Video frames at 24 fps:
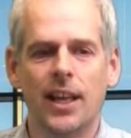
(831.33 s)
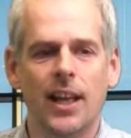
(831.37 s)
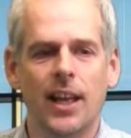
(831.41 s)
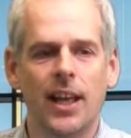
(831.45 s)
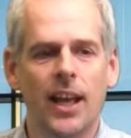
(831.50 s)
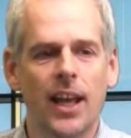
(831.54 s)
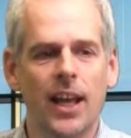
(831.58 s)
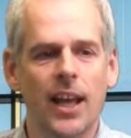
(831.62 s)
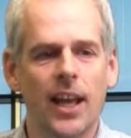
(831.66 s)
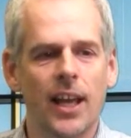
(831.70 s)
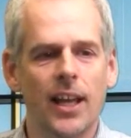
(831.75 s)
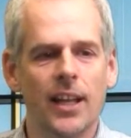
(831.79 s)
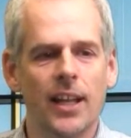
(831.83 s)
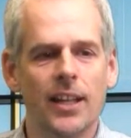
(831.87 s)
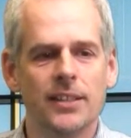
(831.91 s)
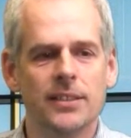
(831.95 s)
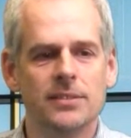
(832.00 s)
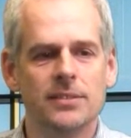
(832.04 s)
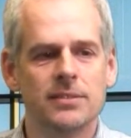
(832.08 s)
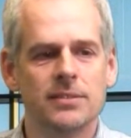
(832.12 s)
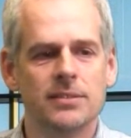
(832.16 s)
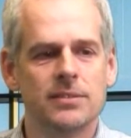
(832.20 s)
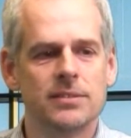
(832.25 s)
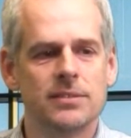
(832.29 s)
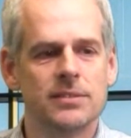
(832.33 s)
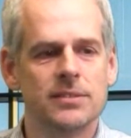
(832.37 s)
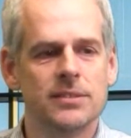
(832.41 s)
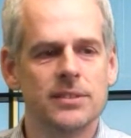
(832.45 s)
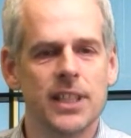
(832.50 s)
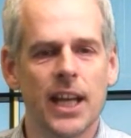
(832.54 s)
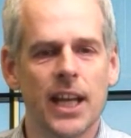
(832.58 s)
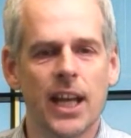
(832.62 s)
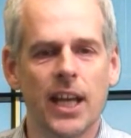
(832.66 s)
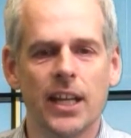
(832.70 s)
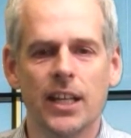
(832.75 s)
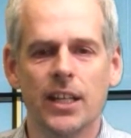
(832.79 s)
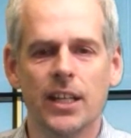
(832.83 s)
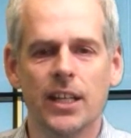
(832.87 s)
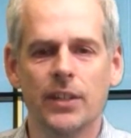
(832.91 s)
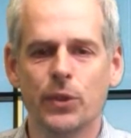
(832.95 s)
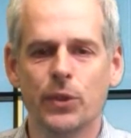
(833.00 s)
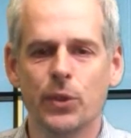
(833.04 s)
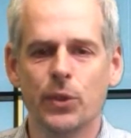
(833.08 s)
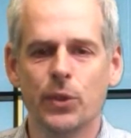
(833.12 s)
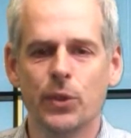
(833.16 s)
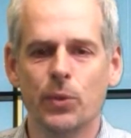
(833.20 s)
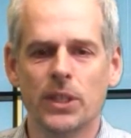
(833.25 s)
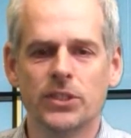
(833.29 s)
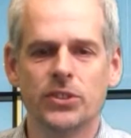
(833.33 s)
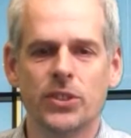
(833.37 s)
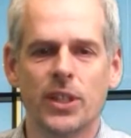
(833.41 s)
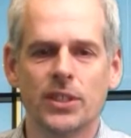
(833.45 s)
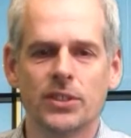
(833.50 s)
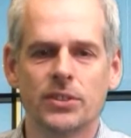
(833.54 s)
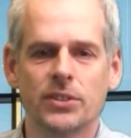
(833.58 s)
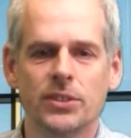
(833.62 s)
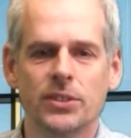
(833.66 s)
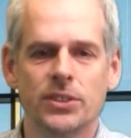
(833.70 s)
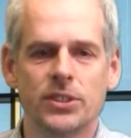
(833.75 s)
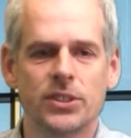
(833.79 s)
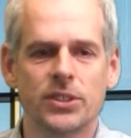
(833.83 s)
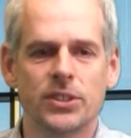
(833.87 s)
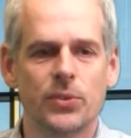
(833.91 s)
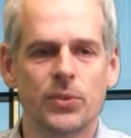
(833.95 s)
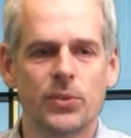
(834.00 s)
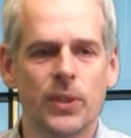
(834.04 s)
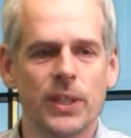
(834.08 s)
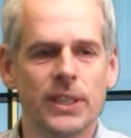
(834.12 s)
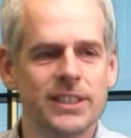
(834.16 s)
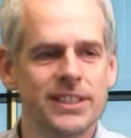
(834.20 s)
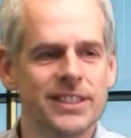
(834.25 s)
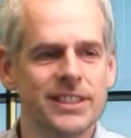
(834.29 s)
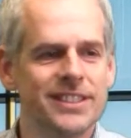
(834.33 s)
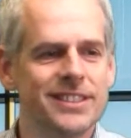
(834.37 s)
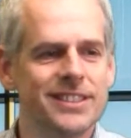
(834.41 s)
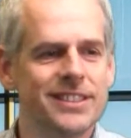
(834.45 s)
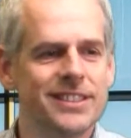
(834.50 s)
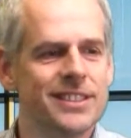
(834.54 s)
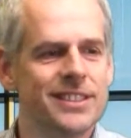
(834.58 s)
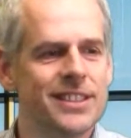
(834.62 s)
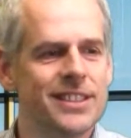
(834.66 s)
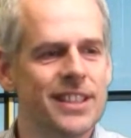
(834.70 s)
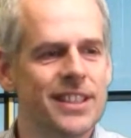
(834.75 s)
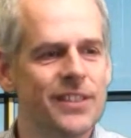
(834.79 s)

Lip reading: And if you want to ask us questions,